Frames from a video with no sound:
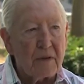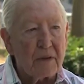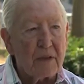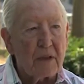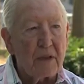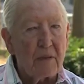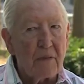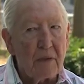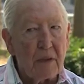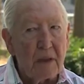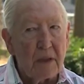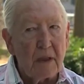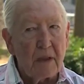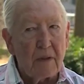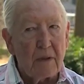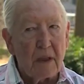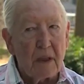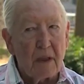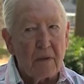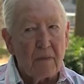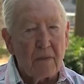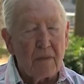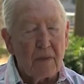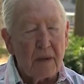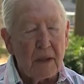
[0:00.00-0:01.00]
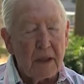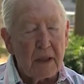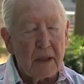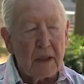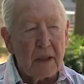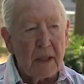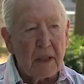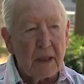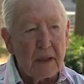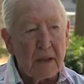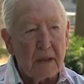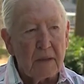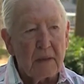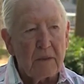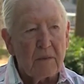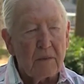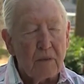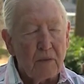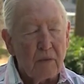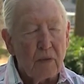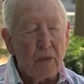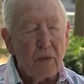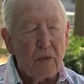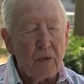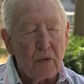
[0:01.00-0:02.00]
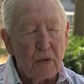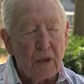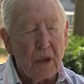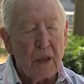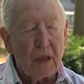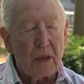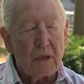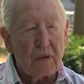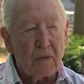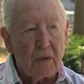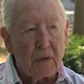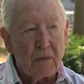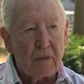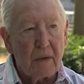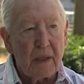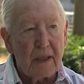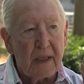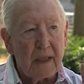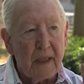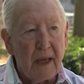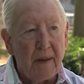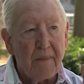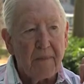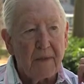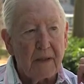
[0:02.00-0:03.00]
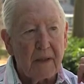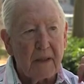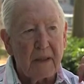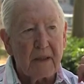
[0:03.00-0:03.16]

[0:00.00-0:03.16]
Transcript: So, we, you know, we could then, who knows what might happen.